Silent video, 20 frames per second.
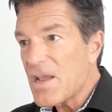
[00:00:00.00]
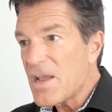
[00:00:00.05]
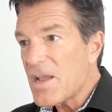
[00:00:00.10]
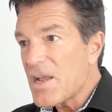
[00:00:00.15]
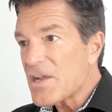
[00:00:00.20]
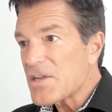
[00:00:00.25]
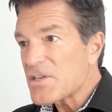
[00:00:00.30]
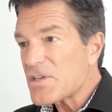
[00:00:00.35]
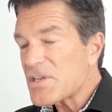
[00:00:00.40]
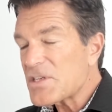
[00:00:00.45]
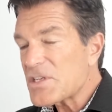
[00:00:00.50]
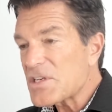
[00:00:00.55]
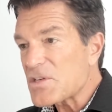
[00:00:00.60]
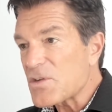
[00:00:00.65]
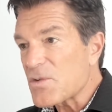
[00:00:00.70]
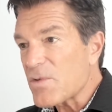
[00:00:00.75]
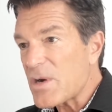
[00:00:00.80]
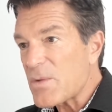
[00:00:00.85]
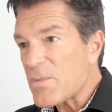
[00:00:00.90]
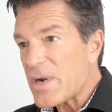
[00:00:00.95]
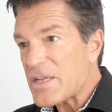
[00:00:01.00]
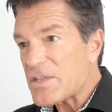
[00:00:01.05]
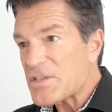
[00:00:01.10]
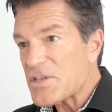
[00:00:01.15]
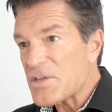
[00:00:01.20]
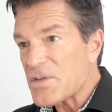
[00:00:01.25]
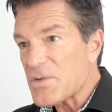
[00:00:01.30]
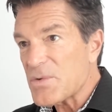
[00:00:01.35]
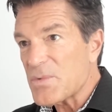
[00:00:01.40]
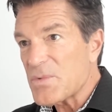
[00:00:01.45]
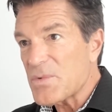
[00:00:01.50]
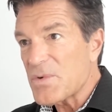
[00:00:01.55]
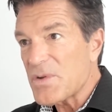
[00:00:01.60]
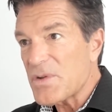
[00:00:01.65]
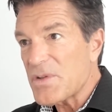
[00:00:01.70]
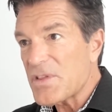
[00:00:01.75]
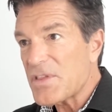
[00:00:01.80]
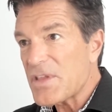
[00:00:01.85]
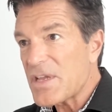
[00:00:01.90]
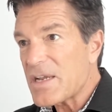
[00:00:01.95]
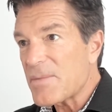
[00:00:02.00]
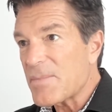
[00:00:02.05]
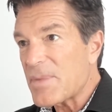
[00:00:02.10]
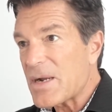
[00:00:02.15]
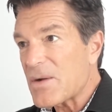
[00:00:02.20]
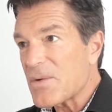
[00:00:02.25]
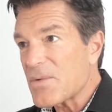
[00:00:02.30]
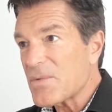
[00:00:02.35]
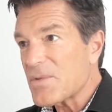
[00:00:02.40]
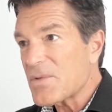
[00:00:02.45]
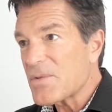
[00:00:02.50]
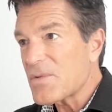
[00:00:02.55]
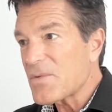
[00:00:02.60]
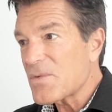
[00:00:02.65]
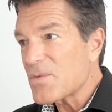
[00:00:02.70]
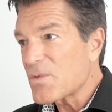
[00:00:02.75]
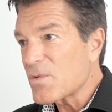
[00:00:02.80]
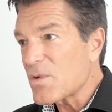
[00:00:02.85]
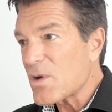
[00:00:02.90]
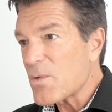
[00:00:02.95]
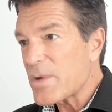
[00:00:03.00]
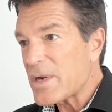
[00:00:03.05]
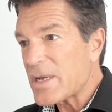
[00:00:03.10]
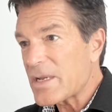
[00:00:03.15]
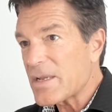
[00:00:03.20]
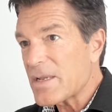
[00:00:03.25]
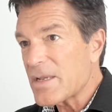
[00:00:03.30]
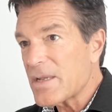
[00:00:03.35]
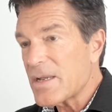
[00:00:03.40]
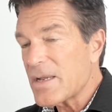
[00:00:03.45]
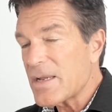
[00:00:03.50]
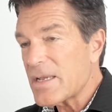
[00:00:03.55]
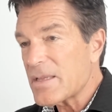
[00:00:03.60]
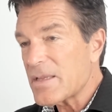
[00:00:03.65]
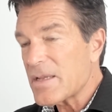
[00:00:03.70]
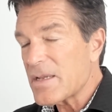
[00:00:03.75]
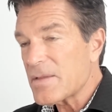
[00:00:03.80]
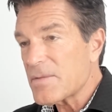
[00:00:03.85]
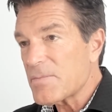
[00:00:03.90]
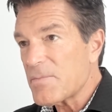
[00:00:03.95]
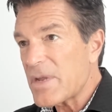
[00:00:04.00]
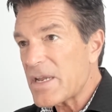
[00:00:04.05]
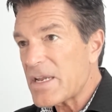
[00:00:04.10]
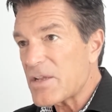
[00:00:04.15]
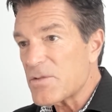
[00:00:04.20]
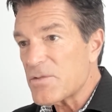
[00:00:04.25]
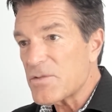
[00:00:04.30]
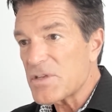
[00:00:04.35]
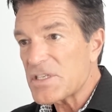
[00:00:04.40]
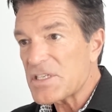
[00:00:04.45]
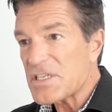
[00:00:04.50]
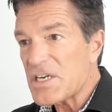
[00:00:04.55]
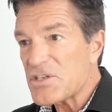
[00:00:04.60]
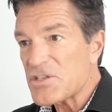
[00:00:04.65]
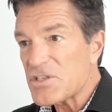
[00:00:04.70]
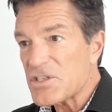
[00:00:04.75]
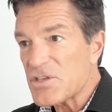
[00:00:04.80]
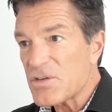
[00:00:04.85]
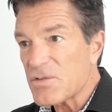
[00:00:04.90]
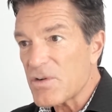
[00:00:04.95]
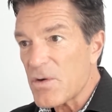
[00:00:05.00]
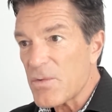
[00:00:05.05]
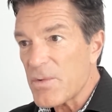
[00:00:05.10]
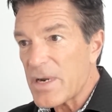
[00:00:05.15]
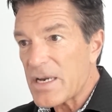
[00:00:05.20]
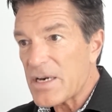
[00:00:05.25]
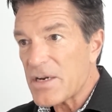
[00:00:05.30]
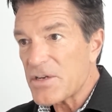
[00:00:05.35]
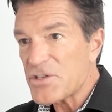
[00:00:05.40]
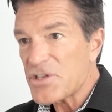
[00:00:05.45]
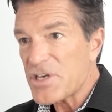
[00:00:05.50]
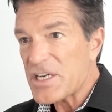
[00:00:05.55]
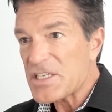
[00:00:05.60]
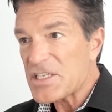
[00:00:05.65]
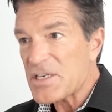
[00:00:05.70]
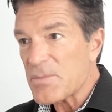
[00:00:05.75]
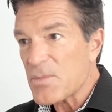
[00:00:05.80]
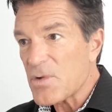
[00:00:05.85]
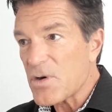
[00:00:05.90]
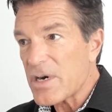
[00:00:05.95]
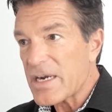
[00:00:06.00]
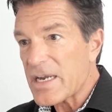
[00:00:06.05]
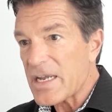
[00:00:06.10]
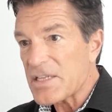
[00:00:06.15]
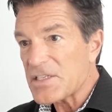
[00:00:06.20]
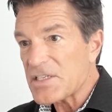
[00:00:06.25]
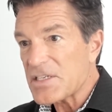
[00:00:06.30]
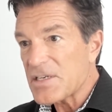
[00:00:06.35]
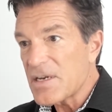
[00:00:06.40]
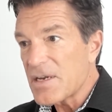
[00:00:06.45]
So this is a great way to think about growing and making decisions to grow in adjacent markets.